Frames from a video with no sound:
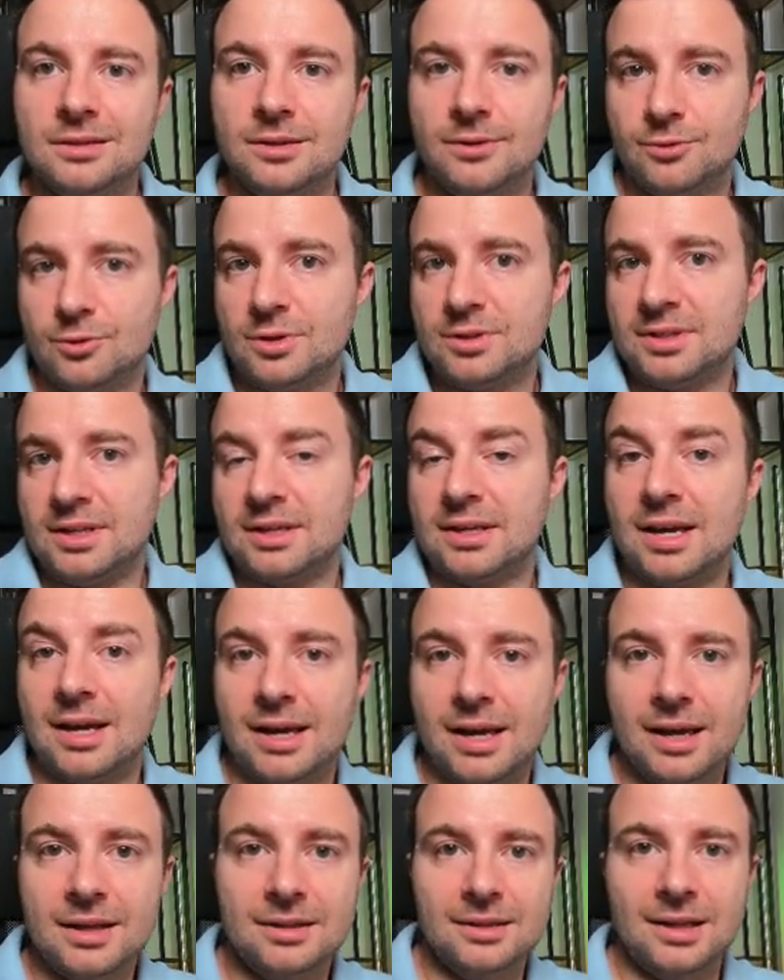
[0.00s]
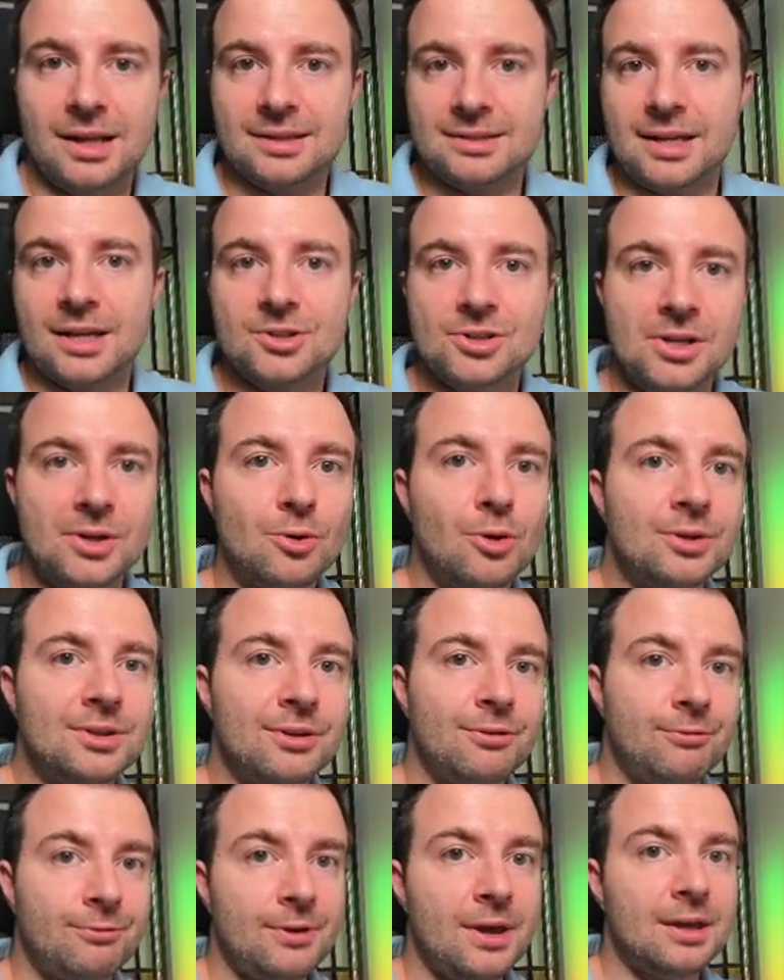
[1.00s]
Of course they can, and that's actually called
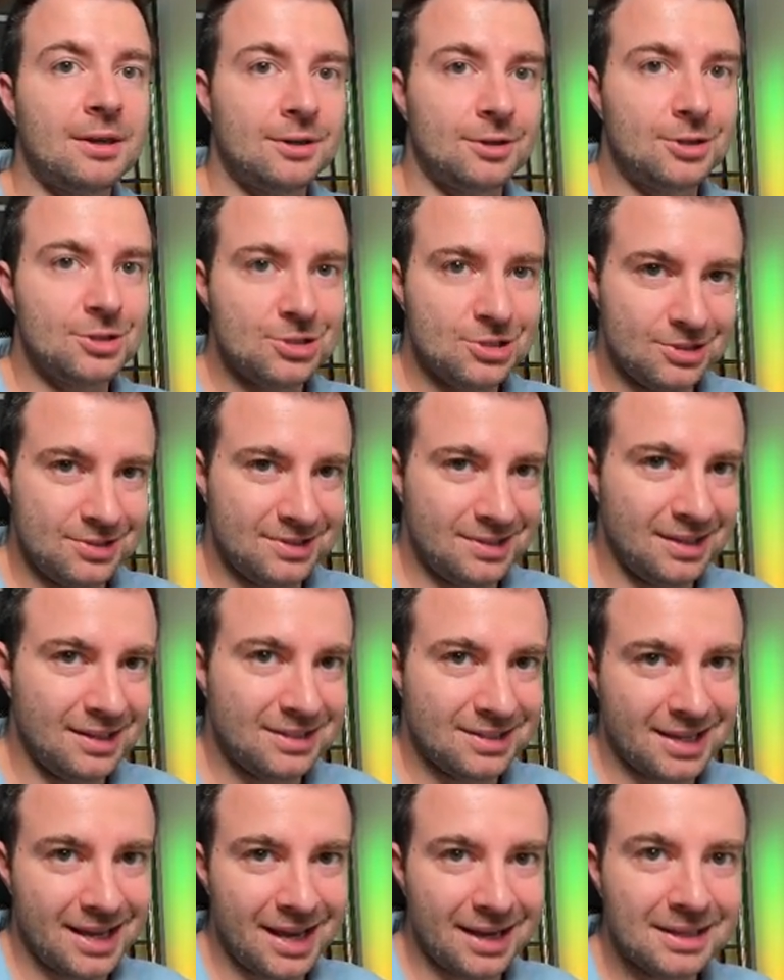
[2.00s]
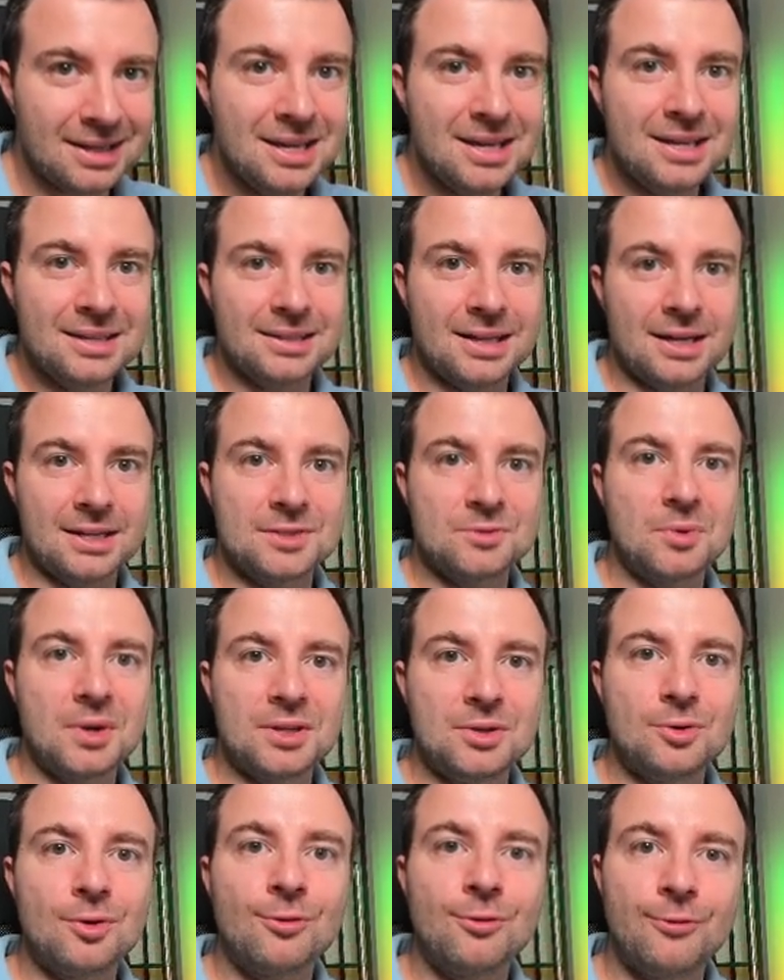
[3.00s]
a fake urgency attack. That is
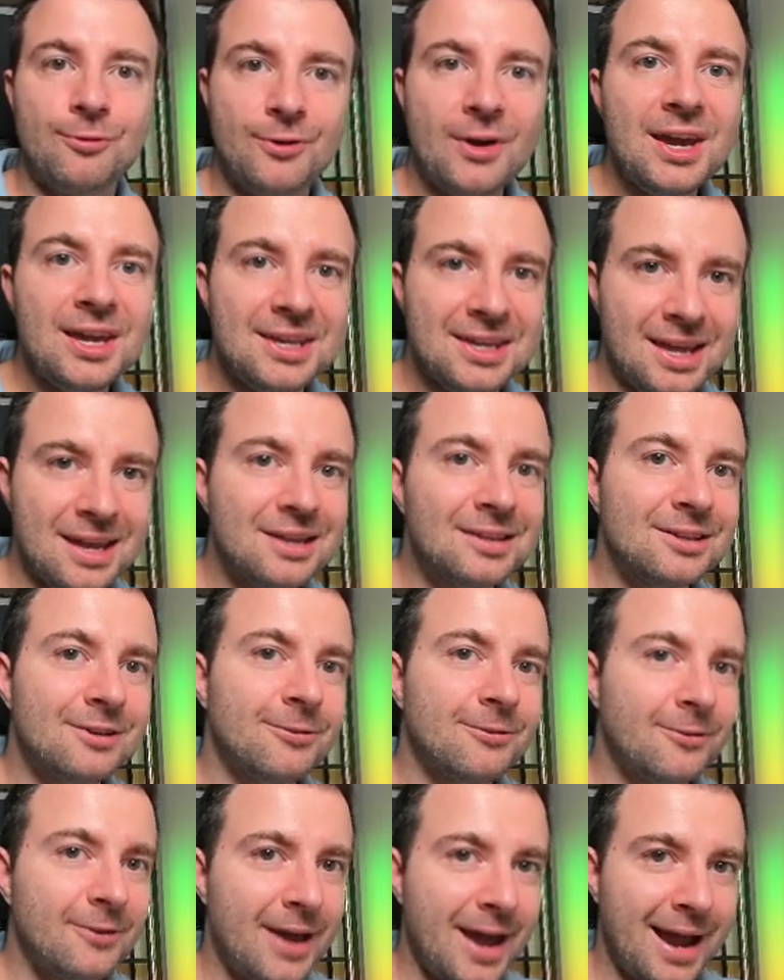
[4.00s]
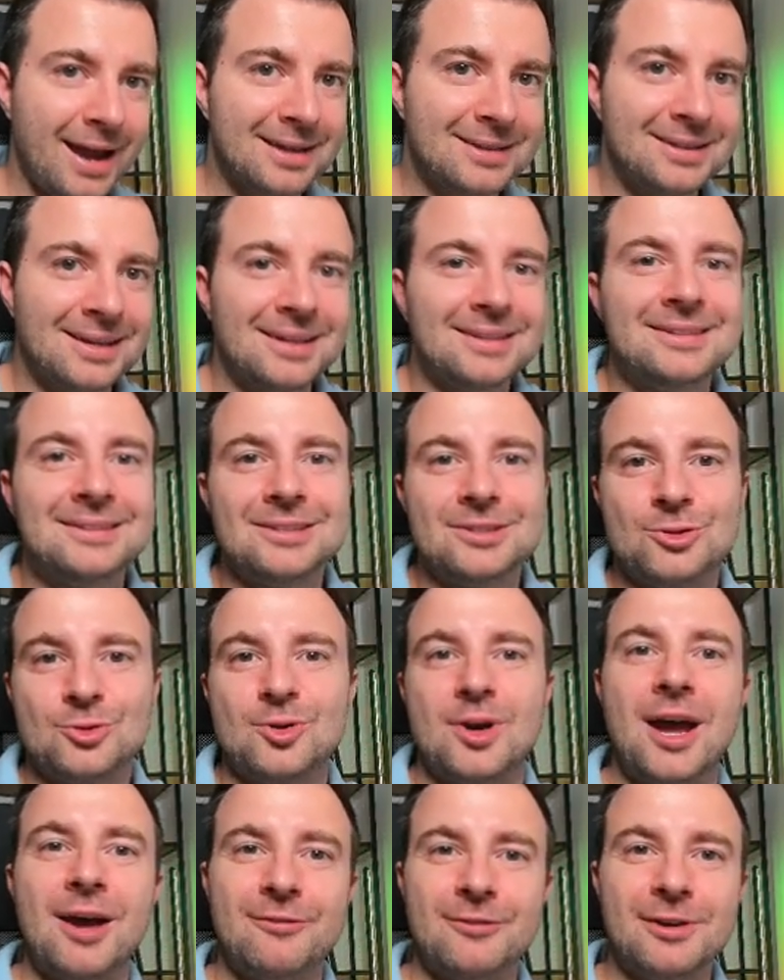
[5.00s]
when you're faking the fact that the
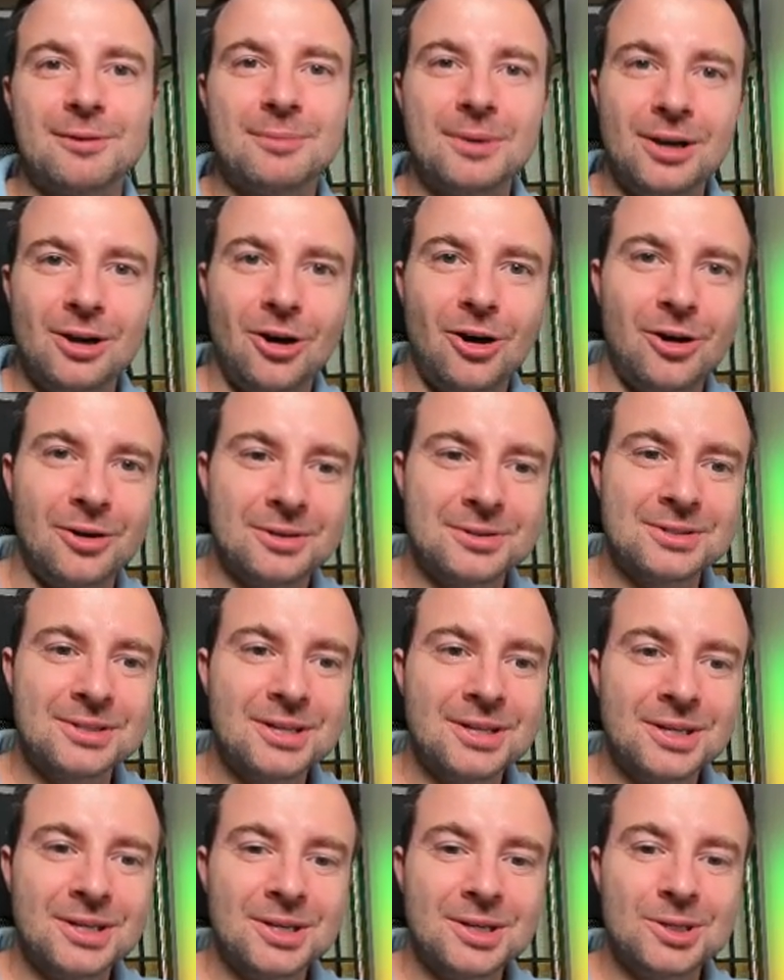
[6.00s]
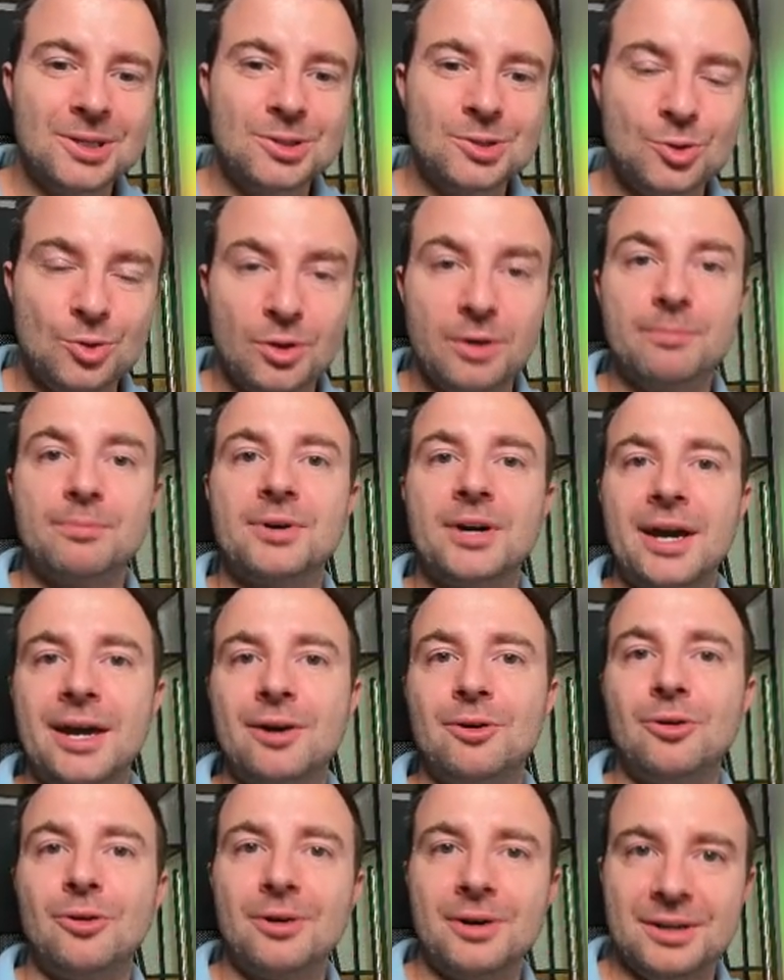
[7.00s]
traffic belongs to a
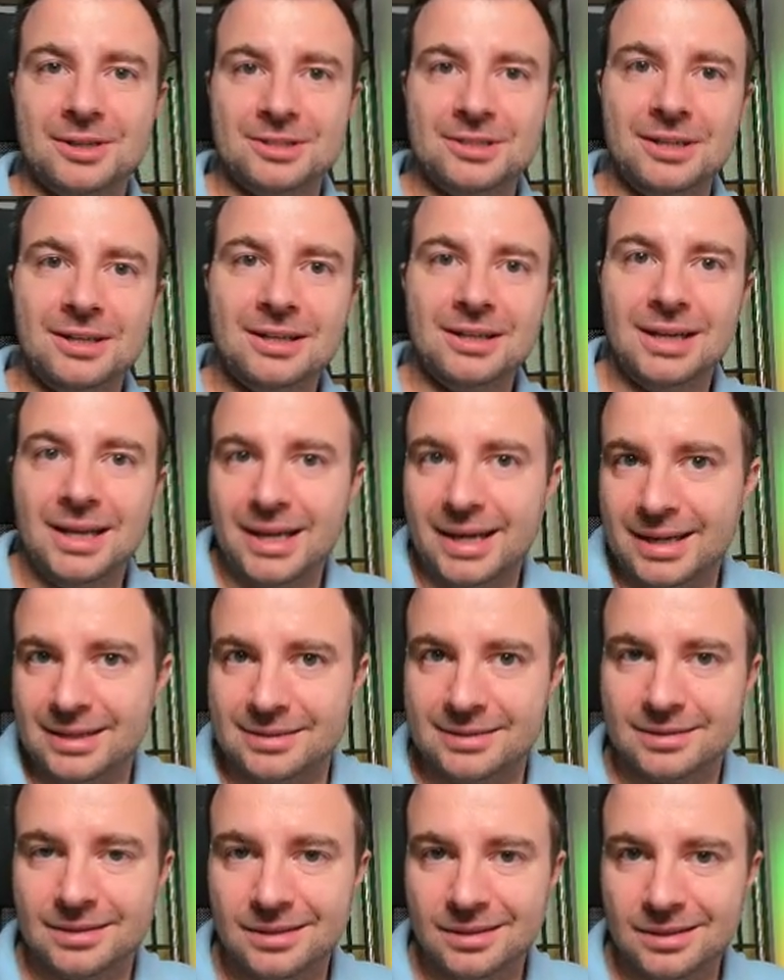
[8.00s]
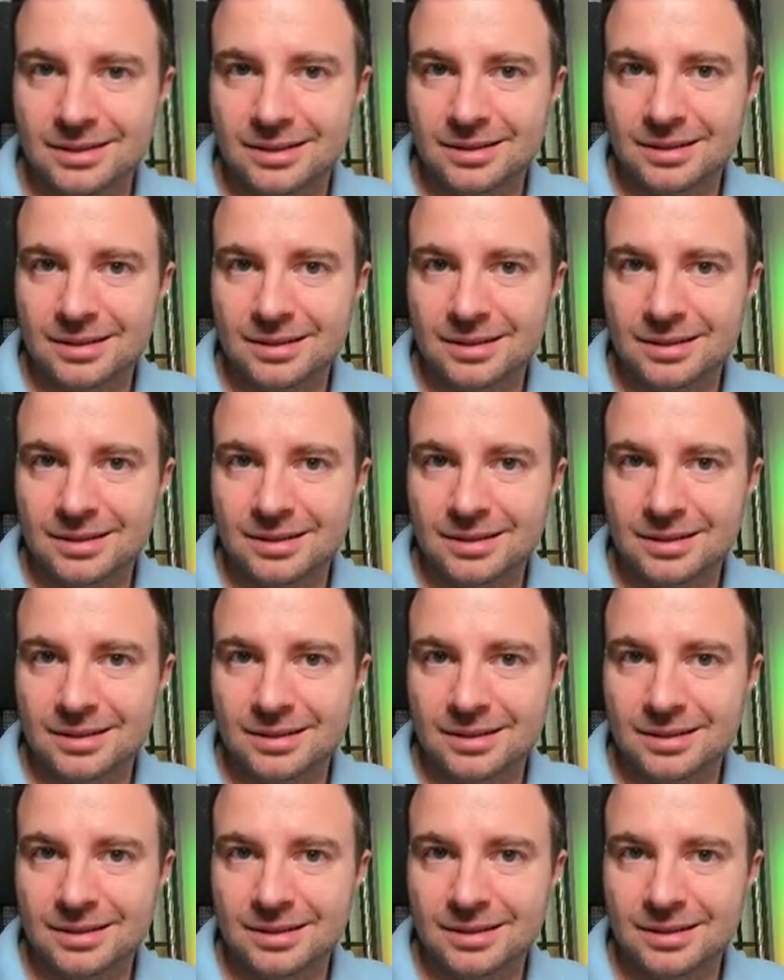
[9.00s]
priority class.